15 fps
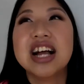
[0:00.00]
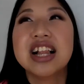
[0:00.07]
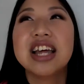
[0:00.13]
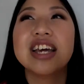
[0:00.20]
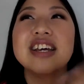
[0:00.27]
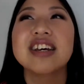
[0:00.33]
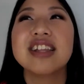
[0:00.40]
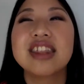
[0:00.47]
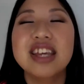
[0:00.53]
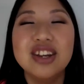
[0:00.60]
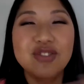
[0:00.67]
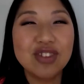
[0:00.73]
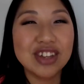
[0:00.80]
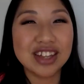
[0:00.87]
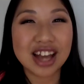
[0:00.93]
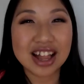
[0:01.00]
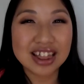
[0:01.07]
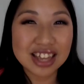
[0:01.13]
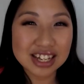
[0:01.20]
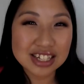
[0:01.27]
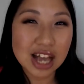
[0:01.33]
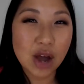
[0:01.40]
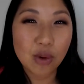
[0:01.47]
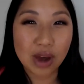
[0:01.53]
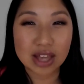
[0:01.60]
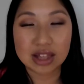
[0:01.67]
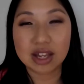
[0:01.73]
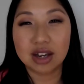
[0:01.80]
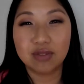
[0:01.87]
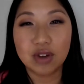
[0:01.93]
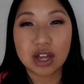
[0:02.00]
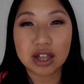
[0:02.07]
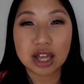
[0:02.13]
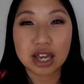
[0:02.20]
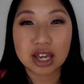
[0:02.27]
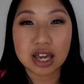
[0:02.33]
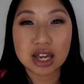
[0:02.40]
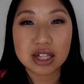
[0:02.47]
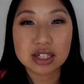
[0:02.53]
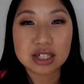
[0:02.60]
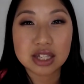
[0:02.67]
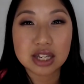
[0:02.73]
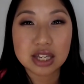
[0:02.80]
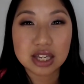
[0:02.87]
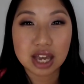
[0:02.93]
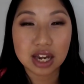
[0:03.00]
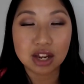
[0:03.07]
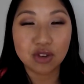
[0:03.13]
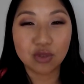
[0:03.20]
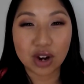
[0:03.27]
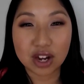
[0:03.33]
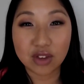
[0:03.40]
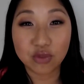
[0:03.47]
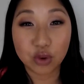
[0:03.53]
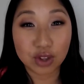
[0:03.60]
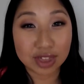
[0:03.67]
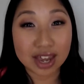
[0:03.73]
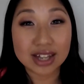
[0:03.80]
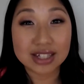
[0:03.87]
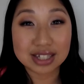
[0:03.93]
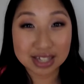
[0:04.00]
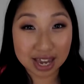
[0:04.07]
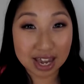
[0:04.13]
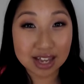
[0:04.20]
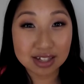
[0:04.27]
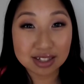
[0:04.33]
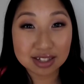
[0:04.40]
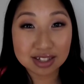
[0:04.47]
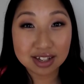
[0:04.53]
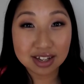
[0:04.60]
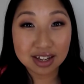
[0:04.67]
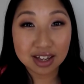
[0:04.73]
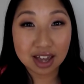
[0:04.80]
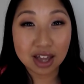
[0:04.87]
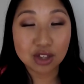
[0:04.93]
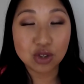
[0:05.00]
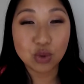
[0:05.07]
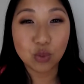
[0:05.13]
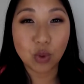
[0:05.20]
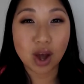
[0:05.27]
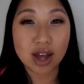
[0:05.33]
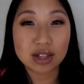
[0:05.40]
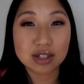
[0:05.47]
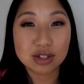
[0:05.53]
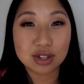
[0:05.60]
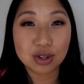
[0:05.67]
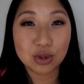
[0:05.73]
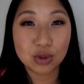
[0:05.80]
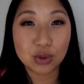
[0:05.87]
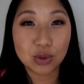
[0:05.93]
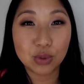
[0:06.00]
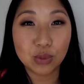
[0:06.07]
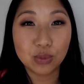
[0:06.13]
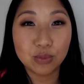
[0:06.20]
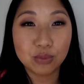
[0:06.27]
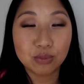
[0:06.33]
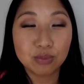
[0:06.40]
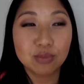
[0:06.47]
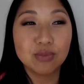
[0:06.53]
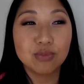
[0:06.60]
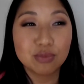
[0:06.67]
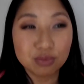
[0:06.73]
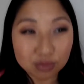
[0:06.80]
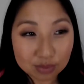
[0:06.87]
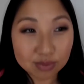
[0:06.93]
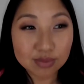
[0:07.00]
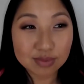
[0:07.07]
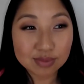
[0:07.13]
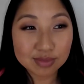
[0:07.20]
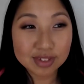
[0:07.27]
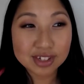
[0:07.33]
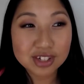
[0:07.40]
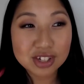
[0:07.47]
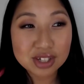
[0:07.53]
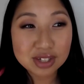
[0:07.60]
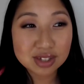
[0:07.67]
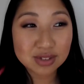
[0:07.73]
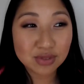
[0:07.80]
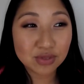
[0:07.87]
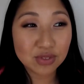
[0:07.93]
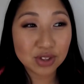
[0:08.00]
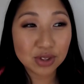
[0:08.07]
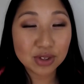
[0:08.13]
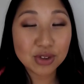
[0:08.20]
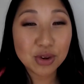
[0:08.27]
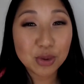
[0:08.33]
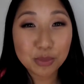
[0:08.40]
like think of it that's how i think of it like it's like getting ready for that date and you want to just feel your